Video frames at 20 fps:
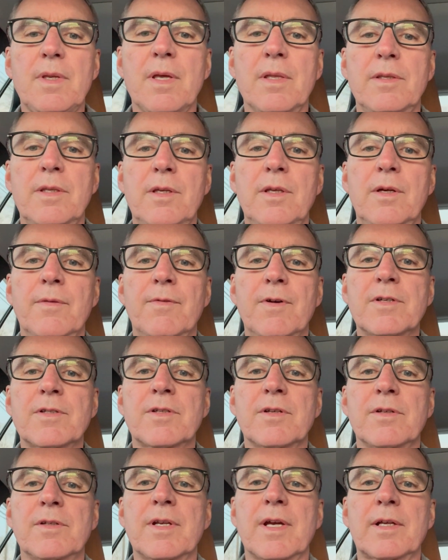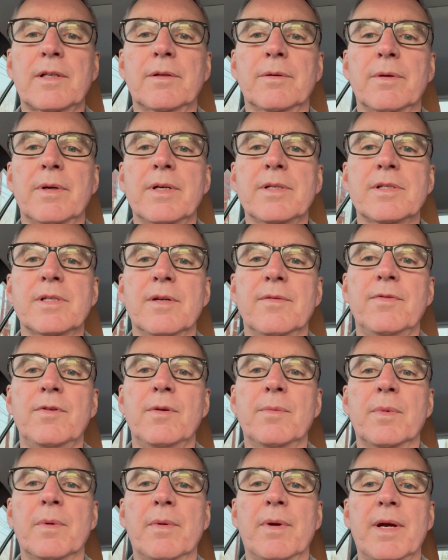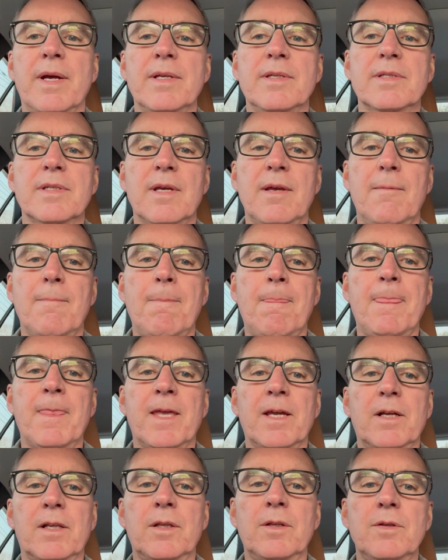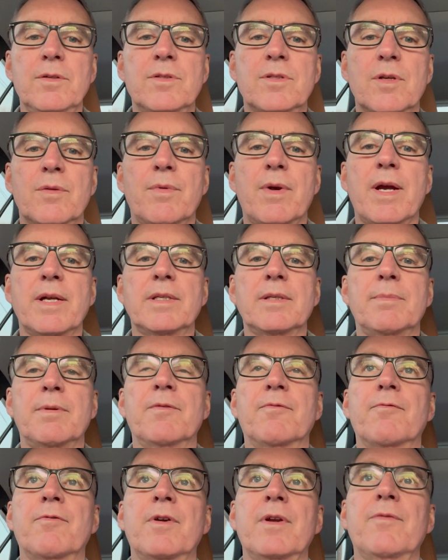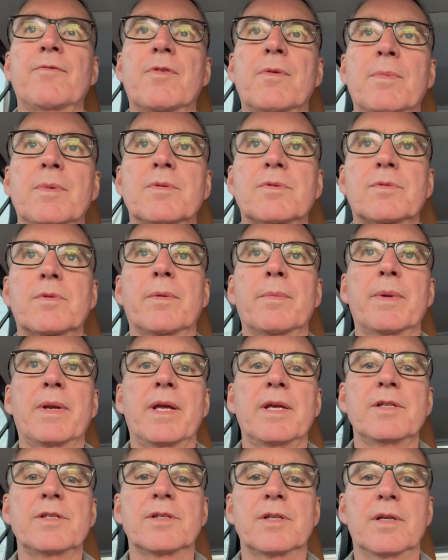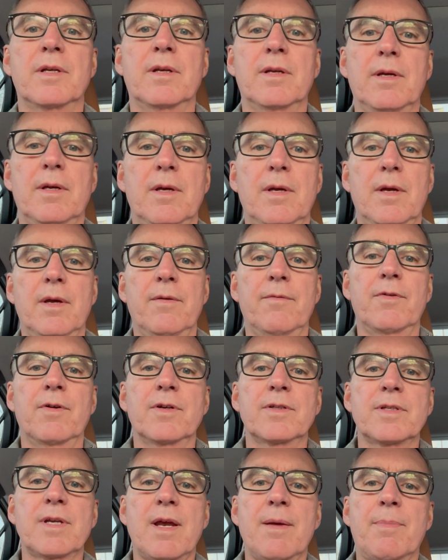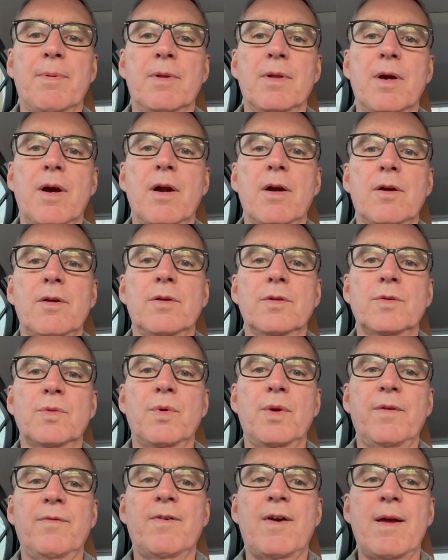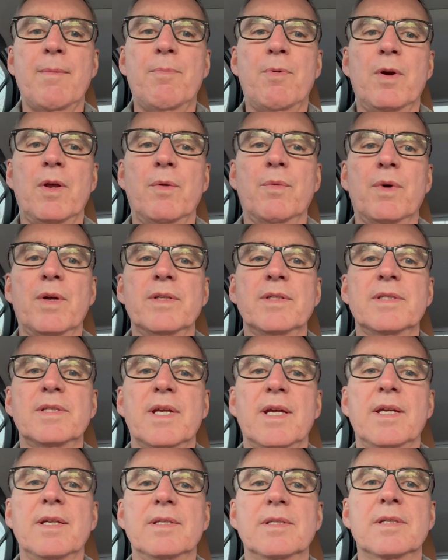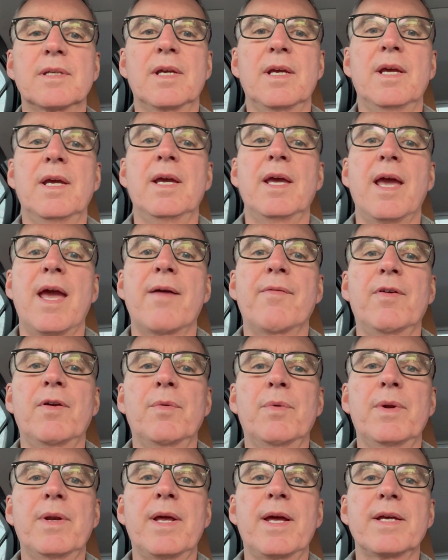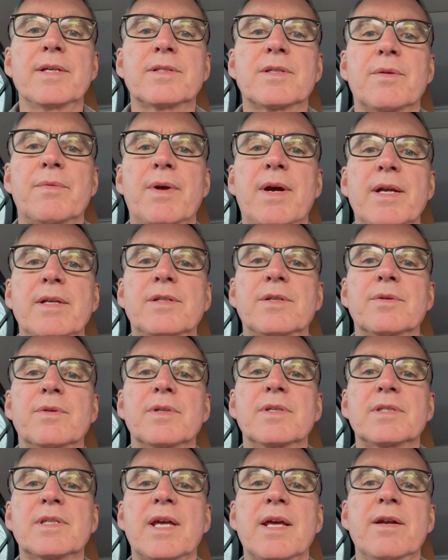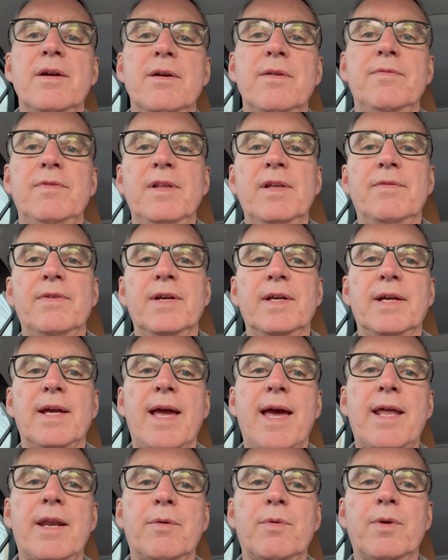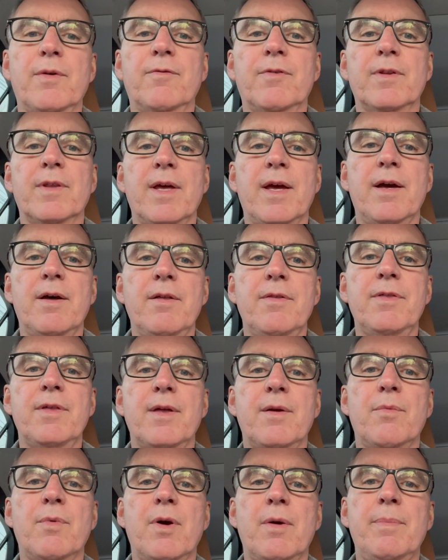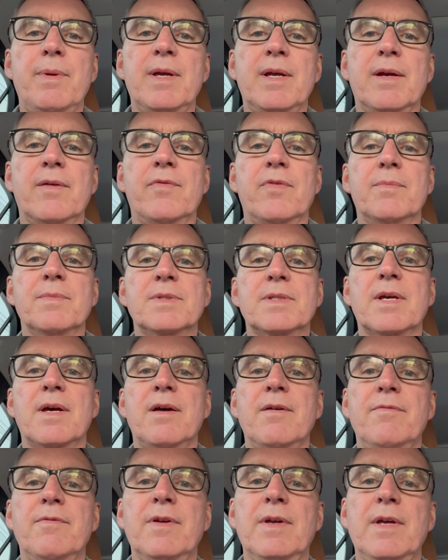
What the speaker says: The Universal Declaration of Human Rights includes the right to be free from discrimination. For example, Article 25.1 states, "Everyone has the right to a standard of living adequate for the health and well-being of himself